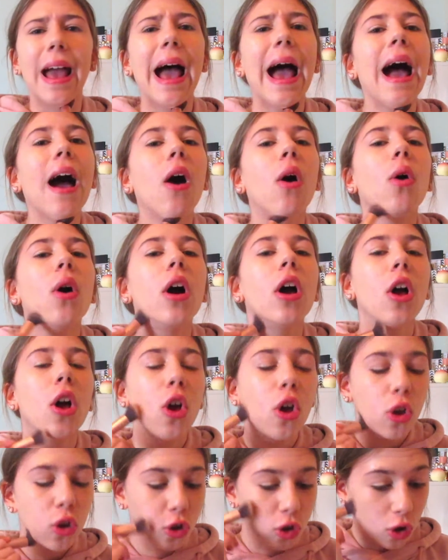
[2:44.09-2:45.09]
out.
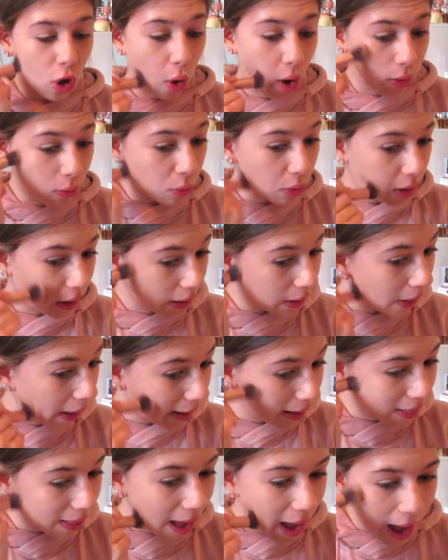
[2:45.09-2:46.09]
So I really
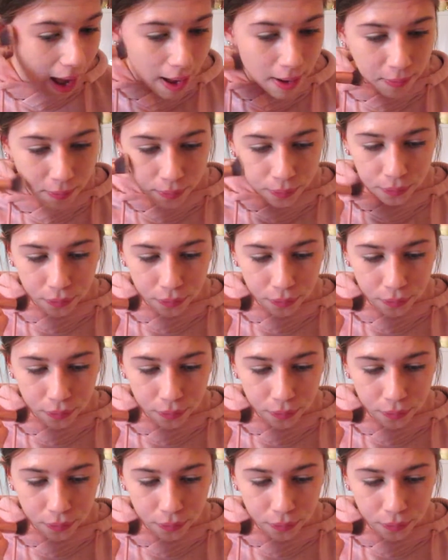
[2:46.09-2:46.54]
like that.